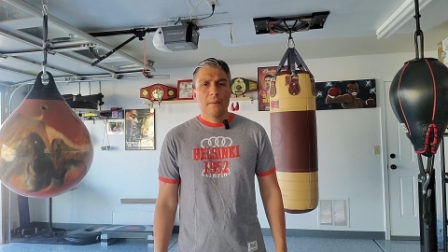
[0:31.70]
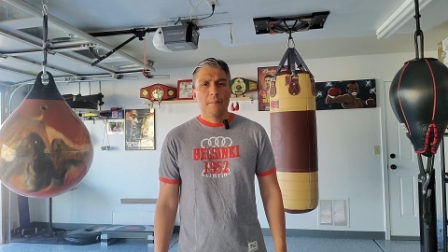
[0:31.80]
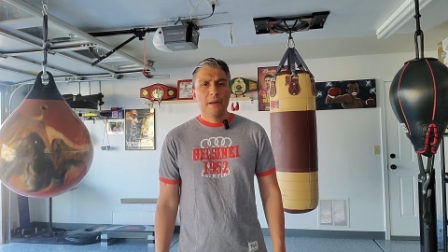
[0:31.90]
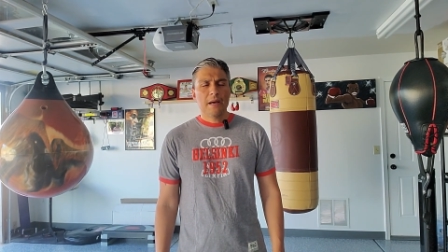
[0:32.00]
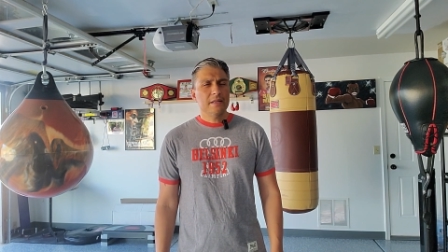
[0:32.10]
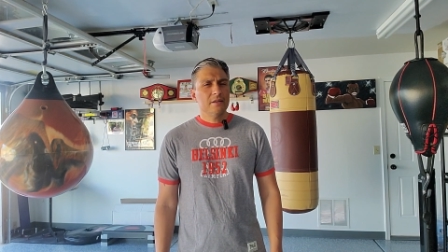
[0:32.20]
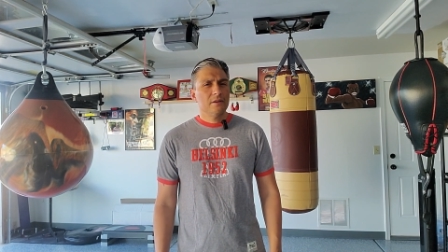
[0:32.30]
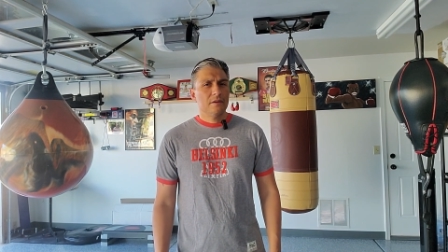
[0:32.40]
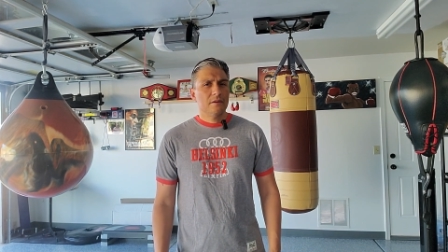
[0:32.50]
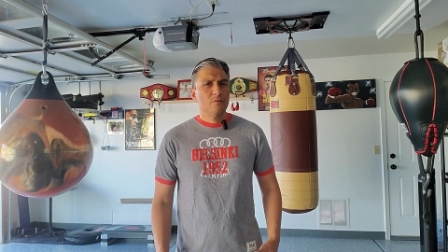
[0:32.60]
but I
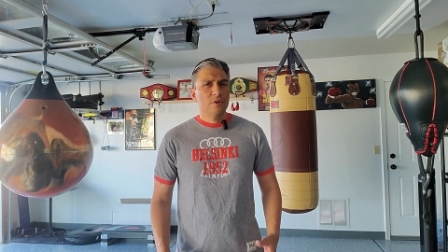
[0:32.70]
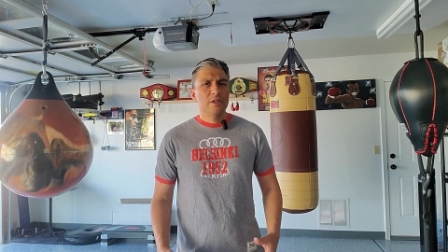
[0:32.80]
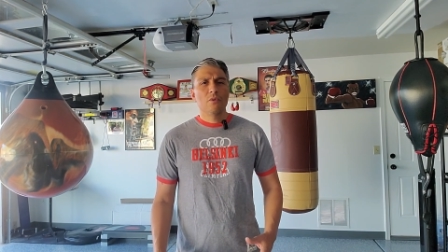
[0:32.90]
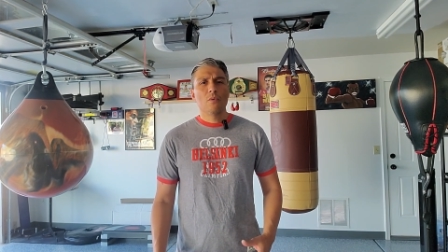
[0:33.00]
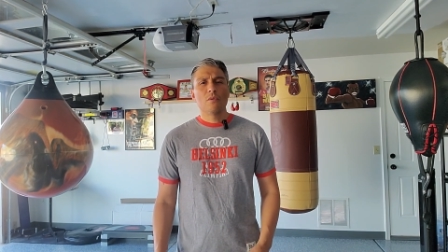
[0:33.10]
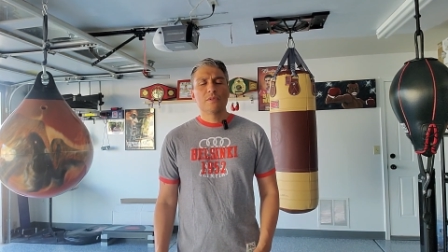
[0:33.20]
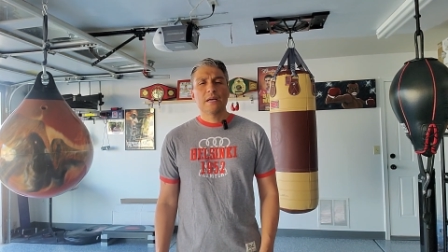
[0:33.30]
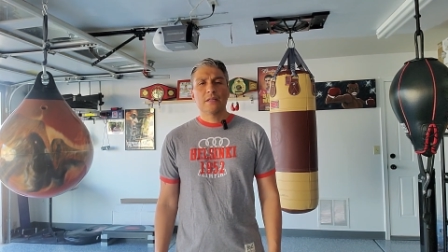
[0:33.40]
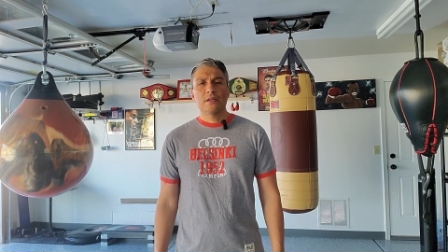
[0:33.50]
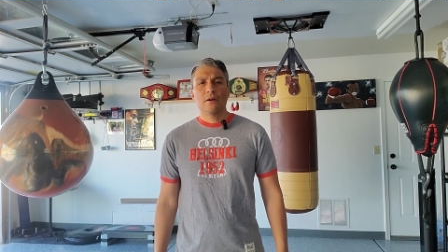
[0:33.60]
didn't really know what was
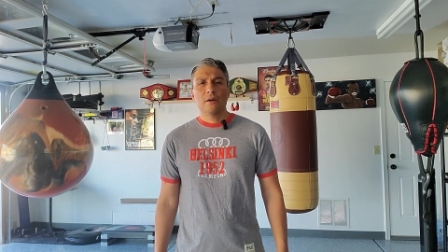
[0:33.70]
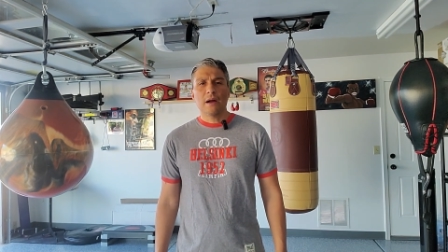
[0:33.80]
out there.